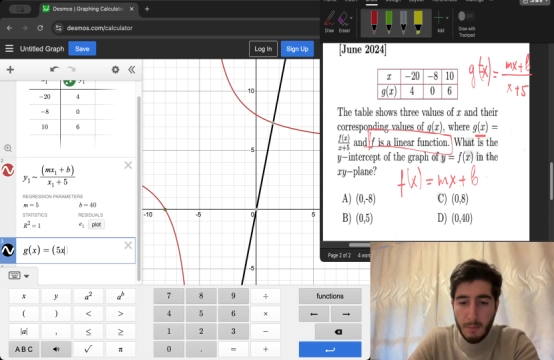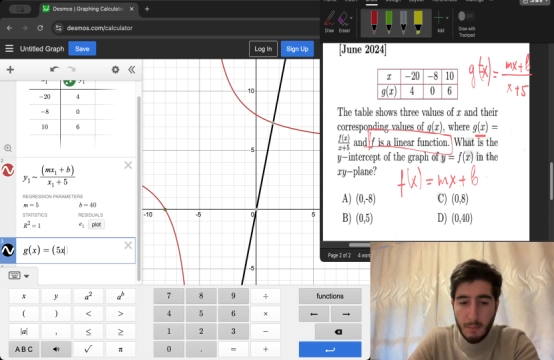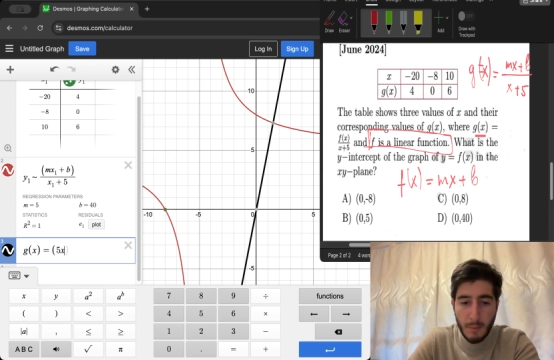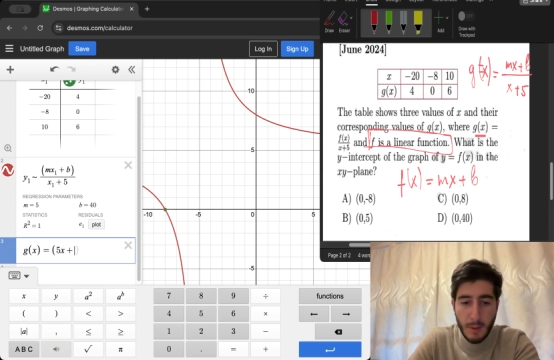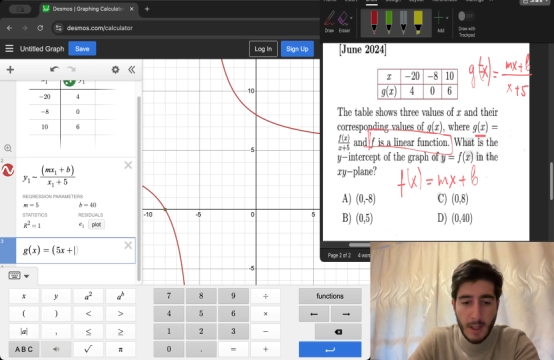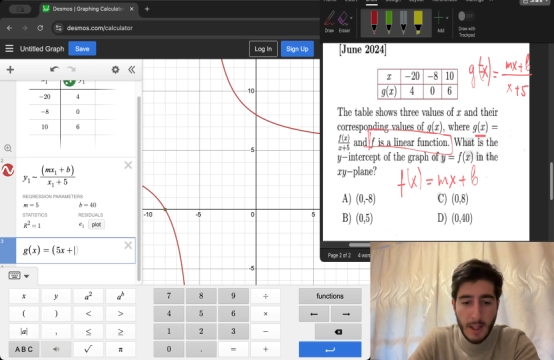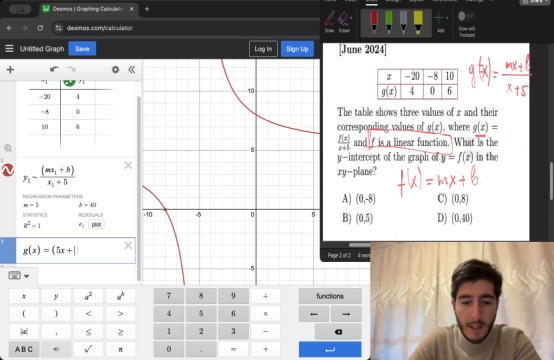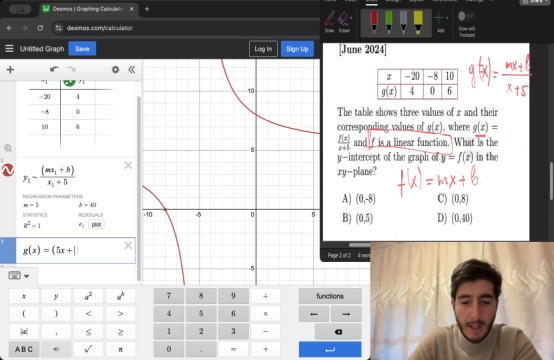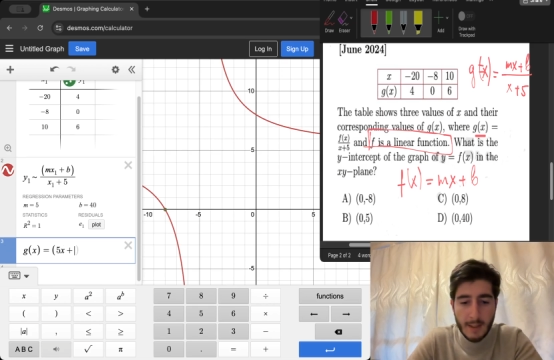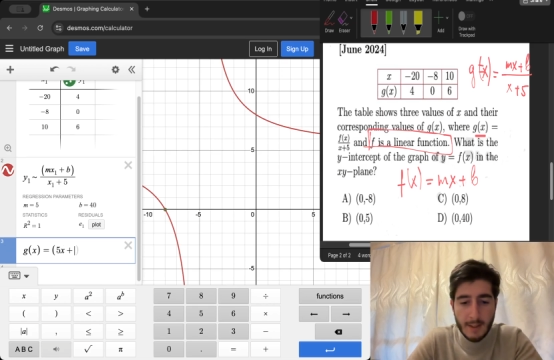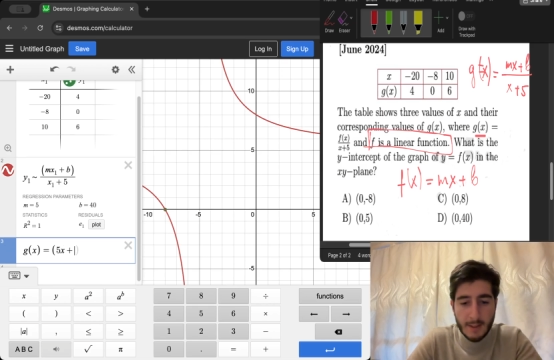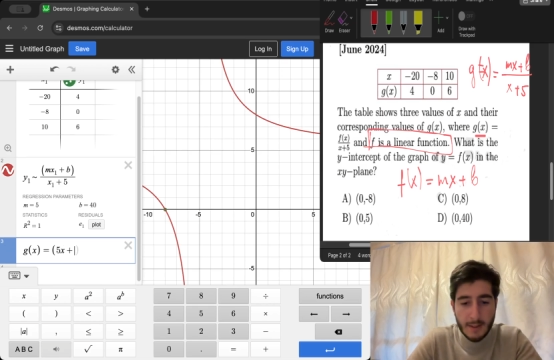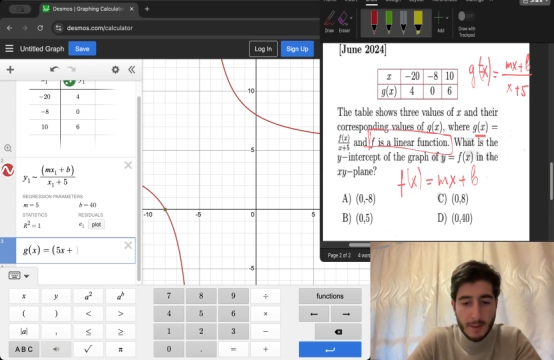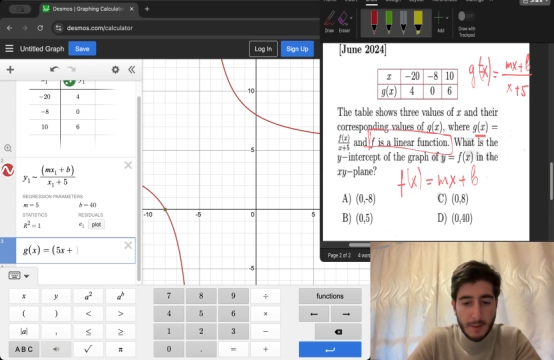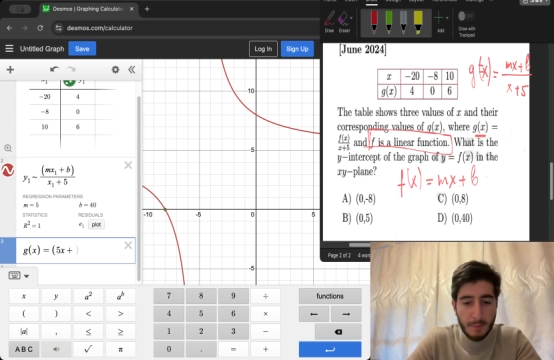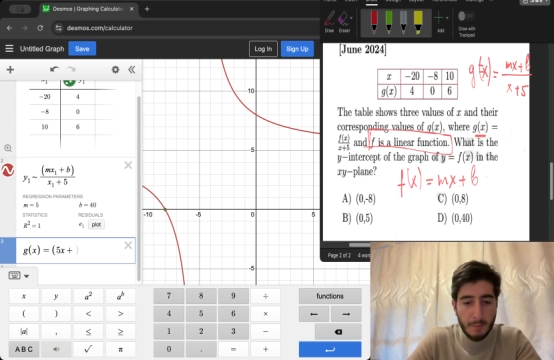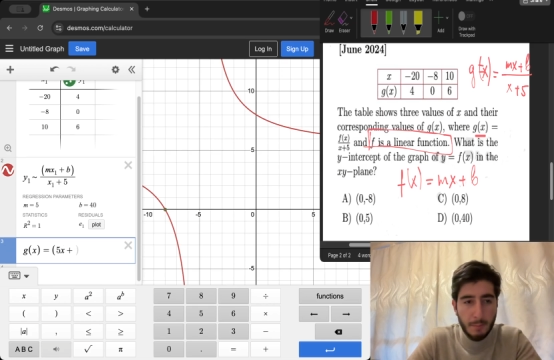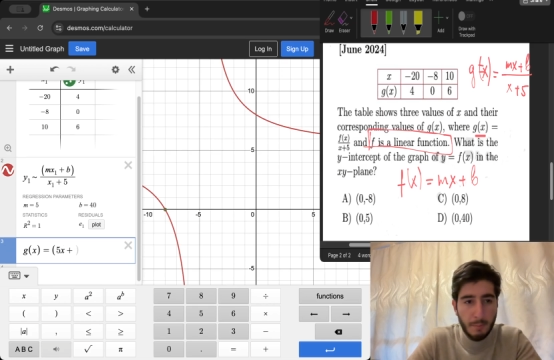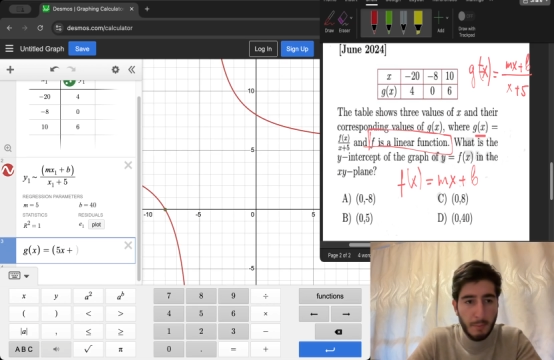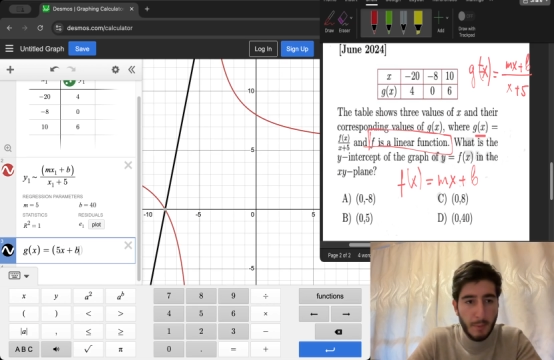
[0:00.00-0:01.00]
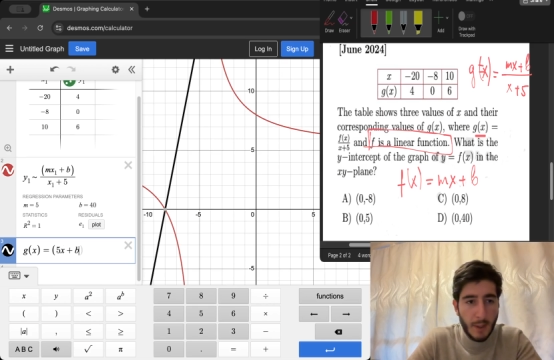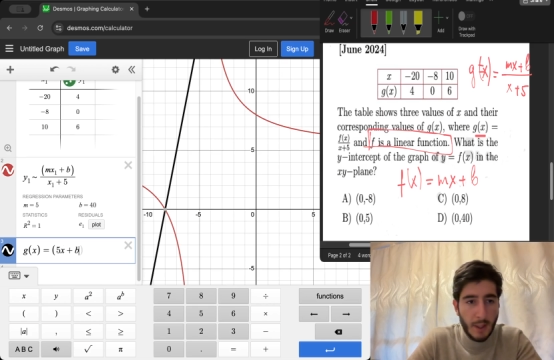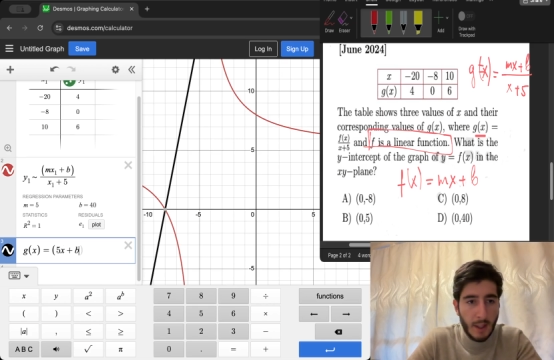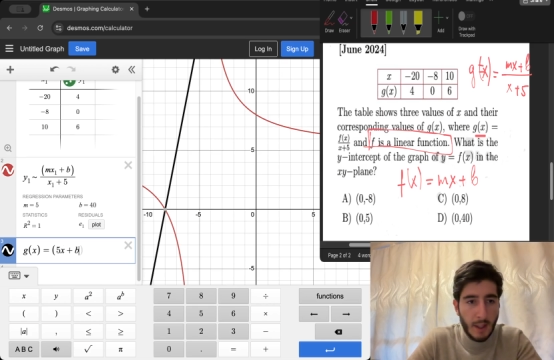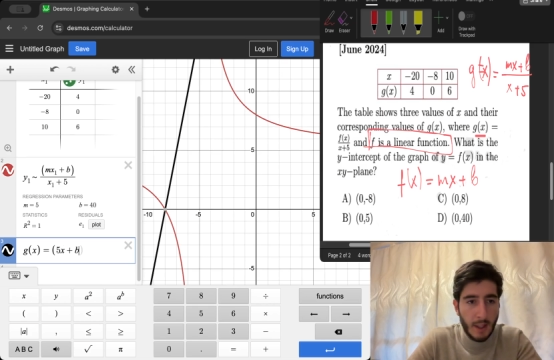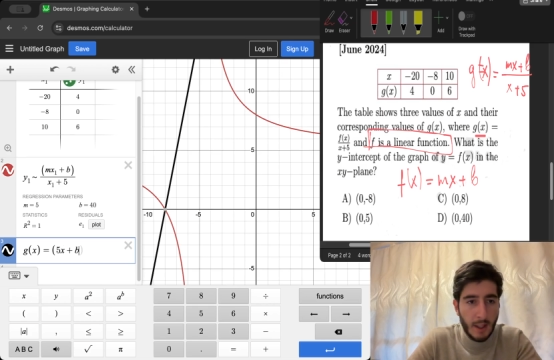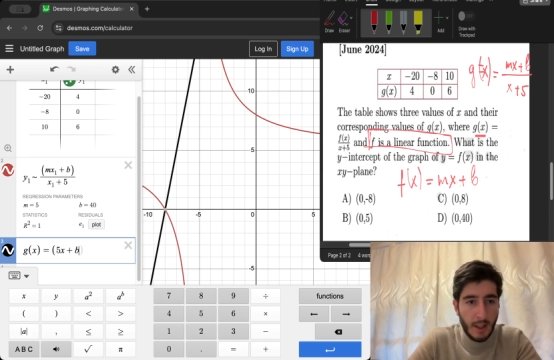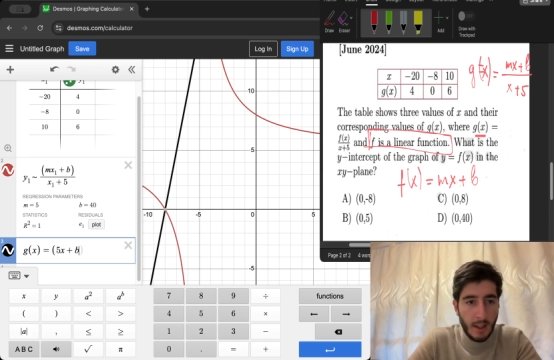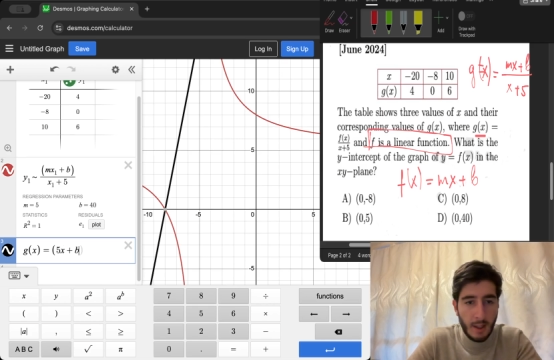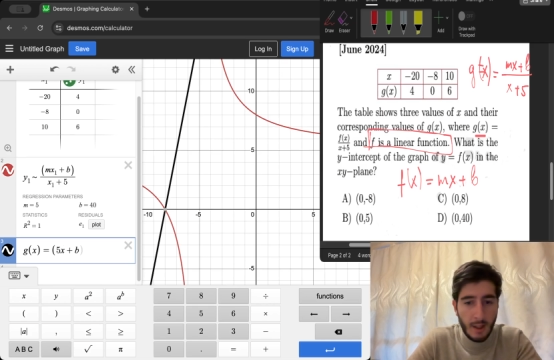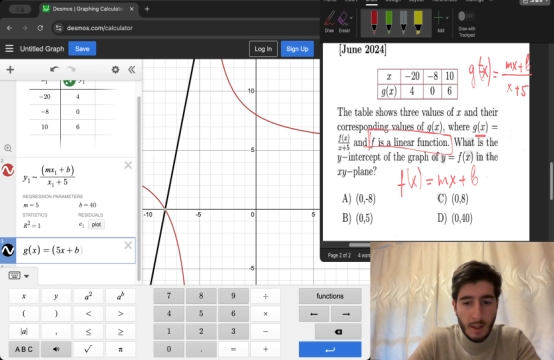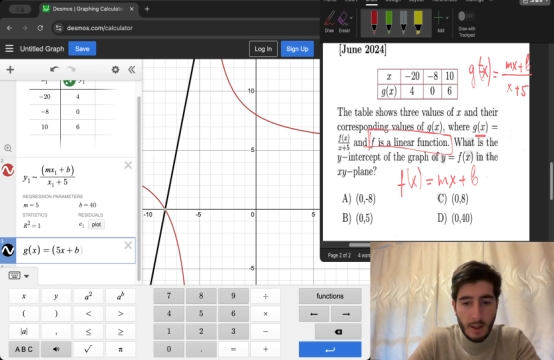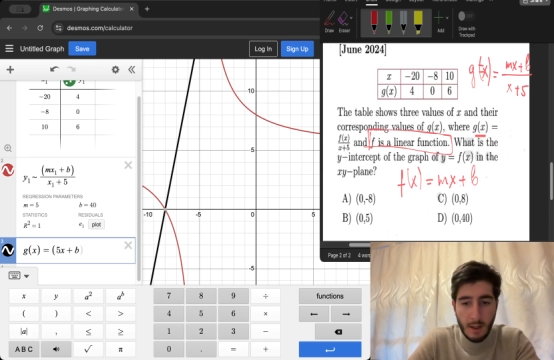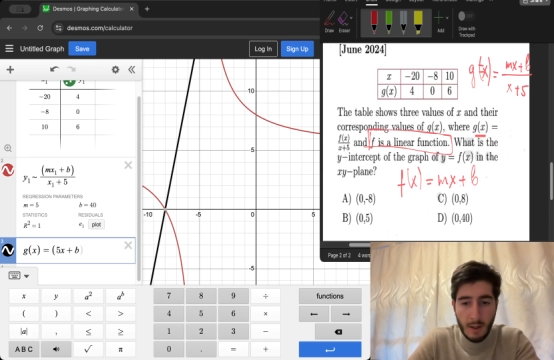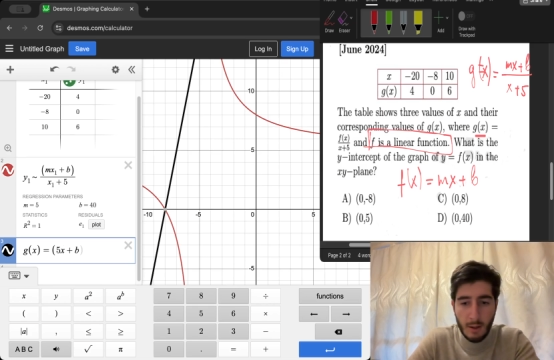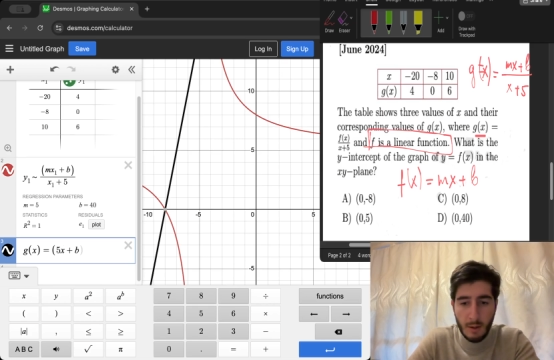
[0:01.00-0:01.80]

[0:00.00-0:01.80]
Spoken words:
plus b,